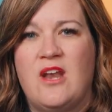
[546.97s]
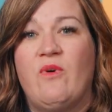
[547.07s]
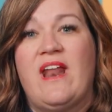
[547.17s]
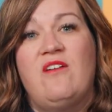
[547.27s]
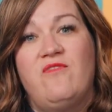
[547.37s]
And
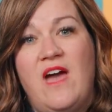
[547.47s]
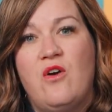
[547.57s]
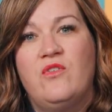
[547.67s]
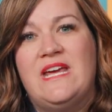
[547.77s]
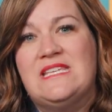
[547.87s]
what I
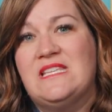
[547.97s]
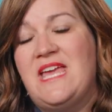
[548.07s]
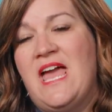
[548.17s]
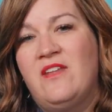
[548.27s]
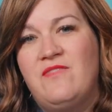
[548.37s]
found is at
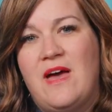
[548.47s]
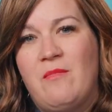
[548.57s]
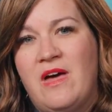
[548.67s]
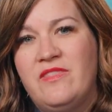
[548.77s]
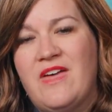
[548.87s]
the end of that
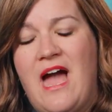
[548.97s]
month,